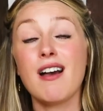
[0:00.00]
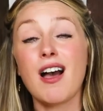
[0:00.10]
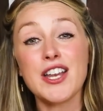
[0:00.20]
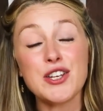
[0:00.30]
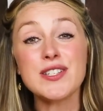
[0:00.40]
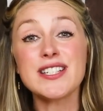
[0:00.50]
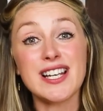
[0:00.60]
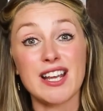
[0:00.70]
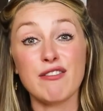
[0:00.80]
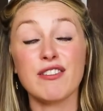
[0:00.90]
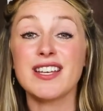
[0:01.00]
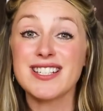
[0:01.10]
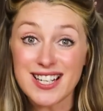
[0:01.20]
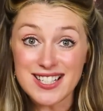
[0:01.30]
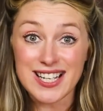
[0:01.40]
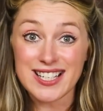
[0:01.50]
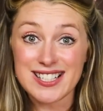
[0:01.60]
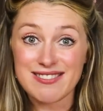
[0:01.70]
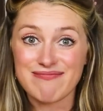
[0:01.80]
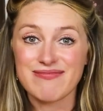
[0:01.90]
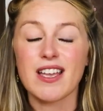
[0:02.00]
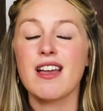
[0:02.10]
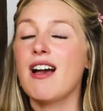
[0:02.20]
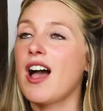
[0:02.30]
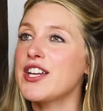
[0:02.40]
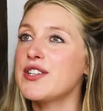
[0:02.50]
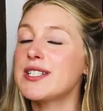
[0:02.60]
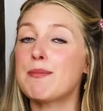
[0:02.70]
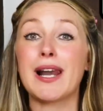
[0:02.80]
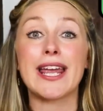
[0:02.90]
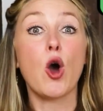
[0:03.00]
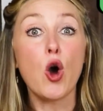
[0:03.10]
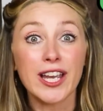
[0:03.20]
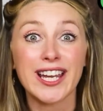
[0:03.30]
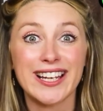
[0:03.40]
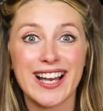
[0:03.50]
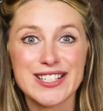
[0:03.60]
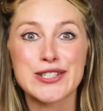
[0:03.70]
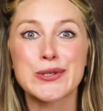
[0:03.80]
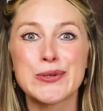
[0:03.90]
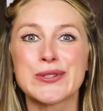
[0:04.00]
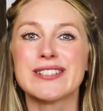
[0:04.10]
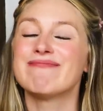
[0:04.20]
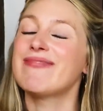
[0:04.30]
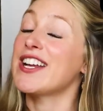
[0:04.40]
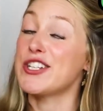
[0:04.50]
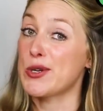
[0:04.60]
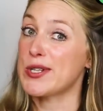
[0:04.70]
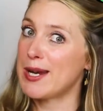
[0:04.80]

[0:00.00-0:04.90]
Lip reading: I used to live in Sussex. I used to play hockey at school. I don't